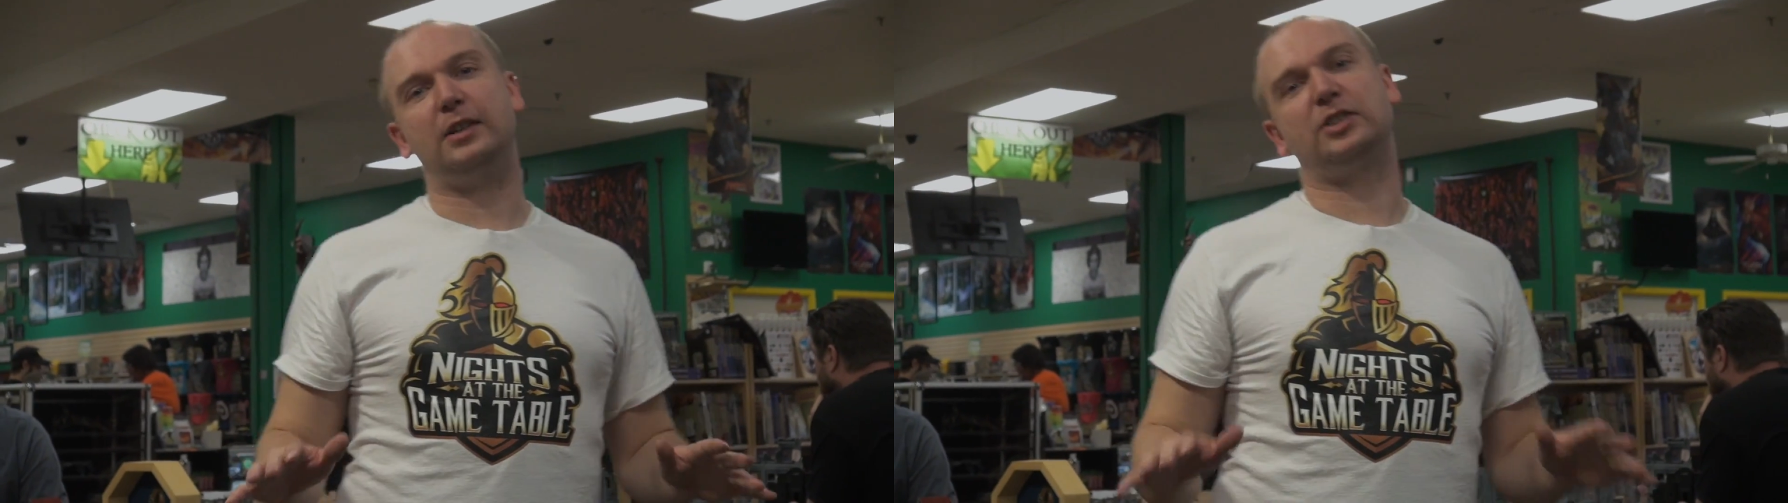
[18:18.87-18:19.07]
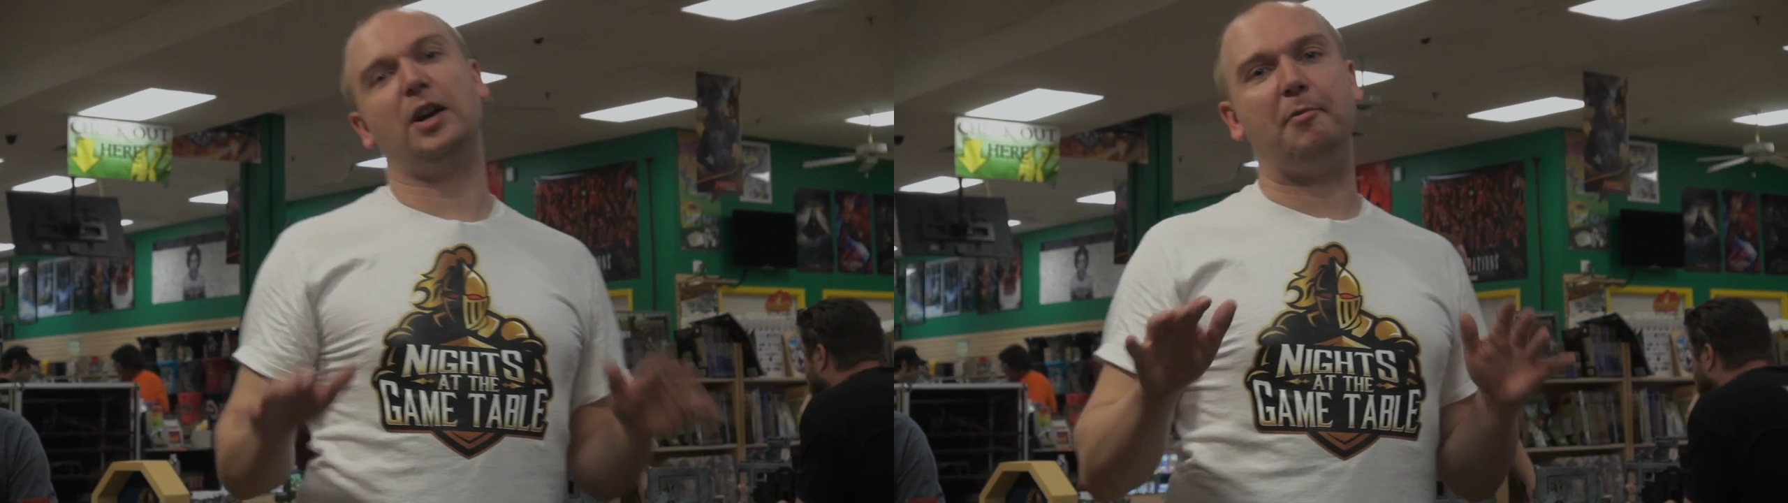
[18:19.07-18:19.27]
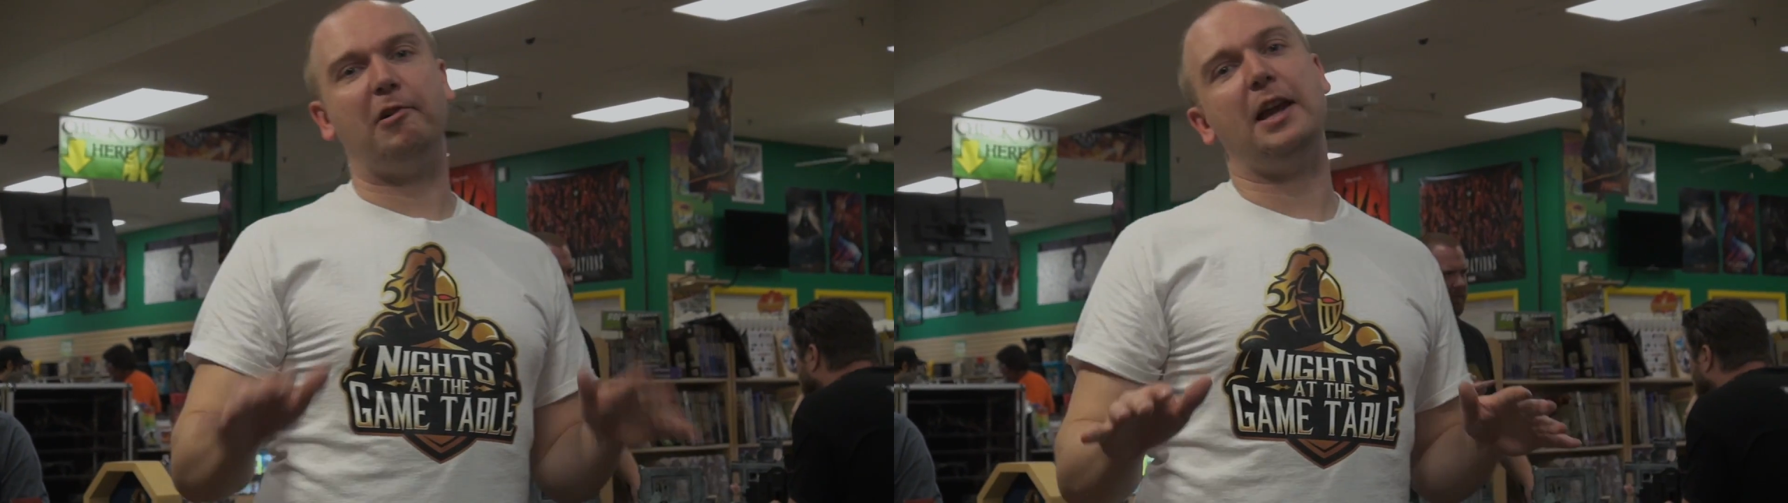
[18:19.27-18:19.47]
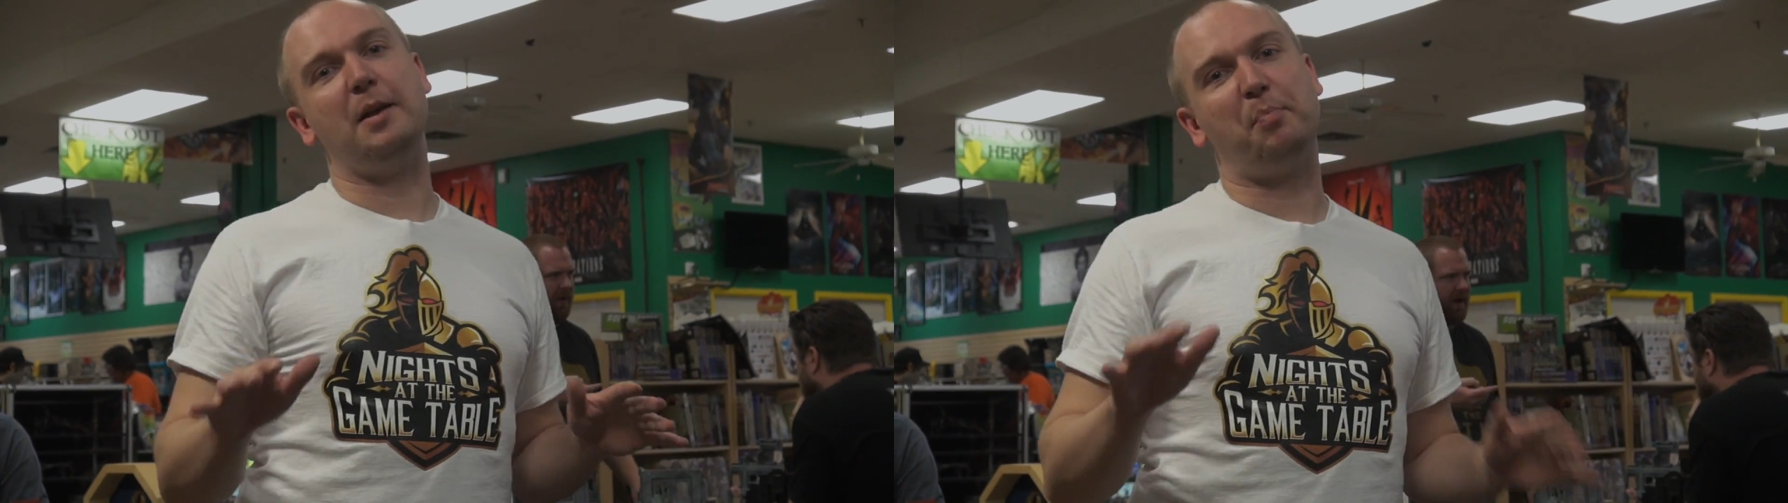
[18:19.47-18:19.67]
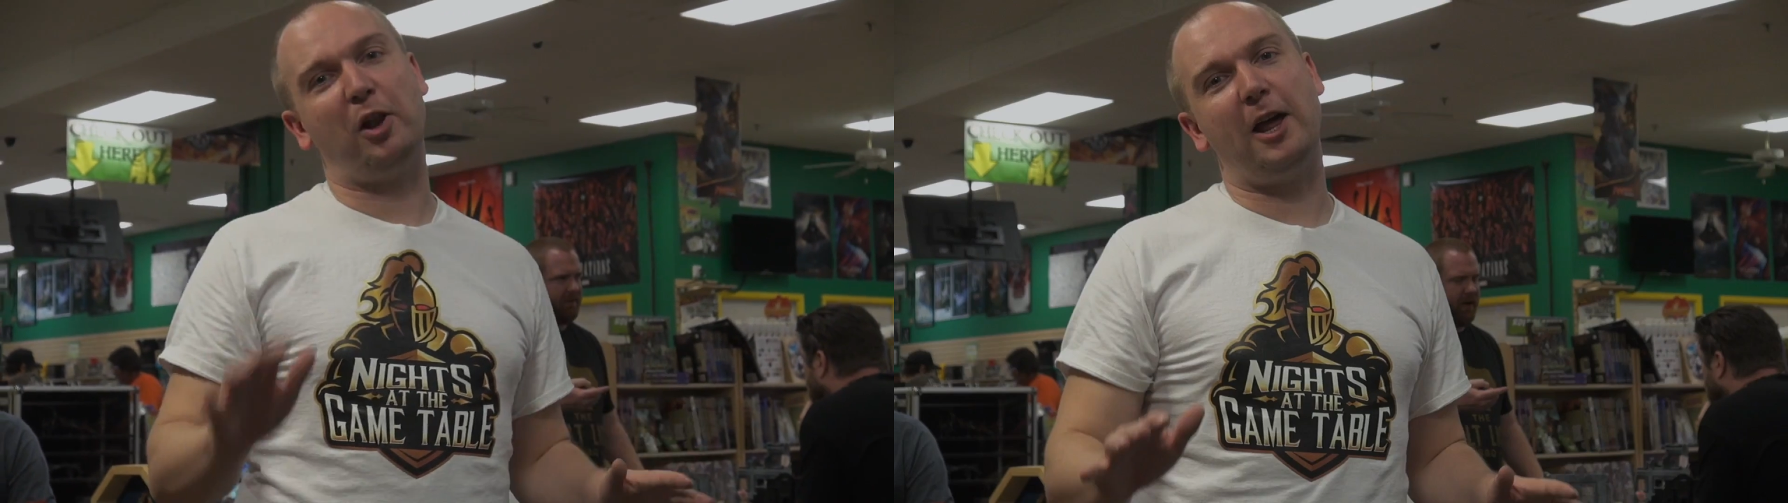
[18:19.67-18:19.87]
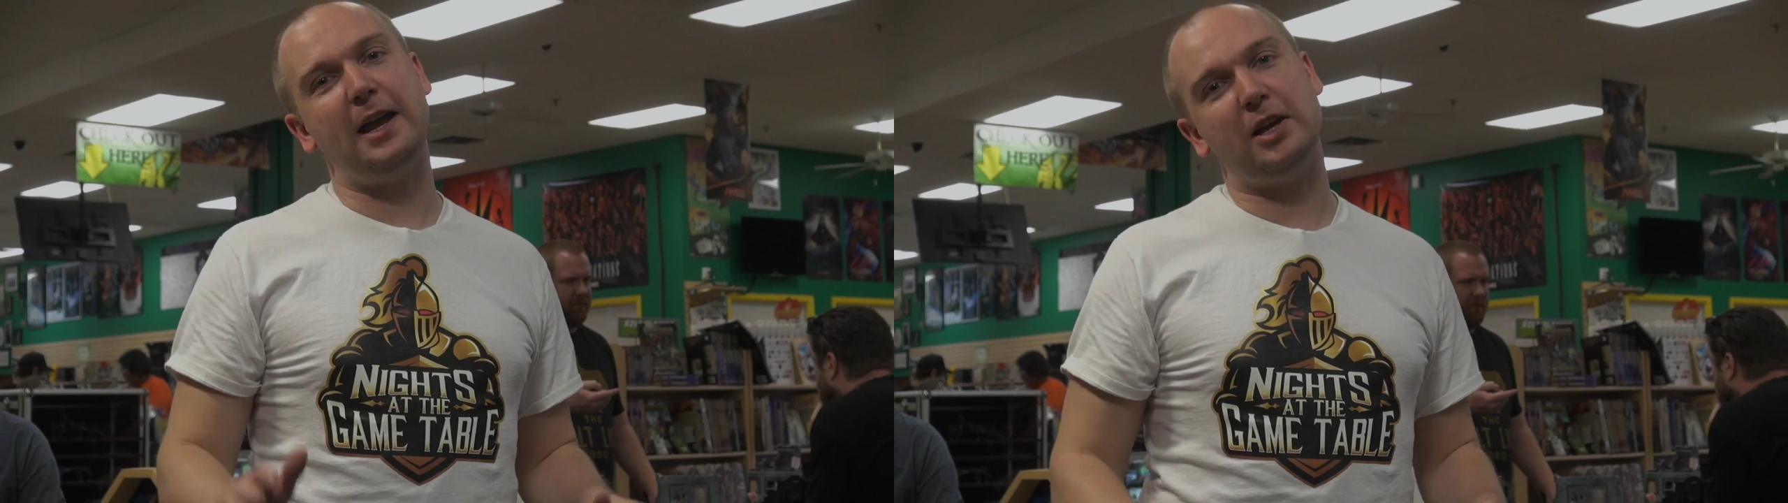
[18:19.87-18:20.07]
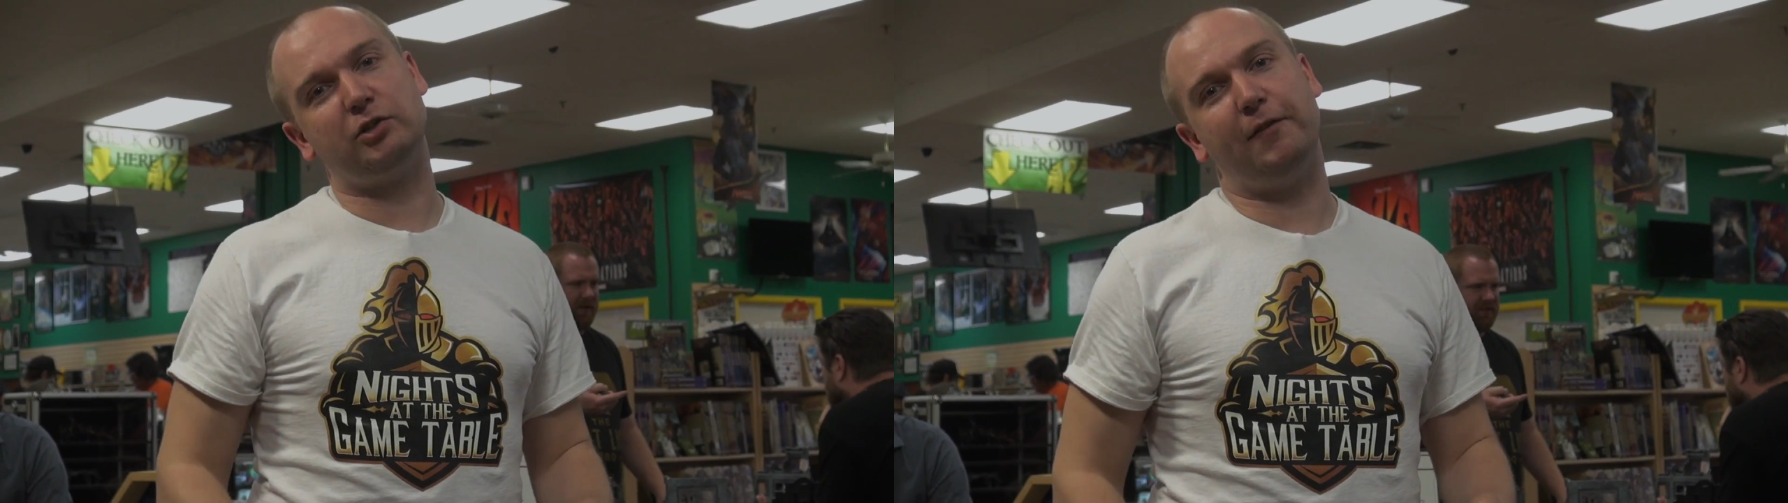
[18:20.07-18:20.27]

a separating plate, has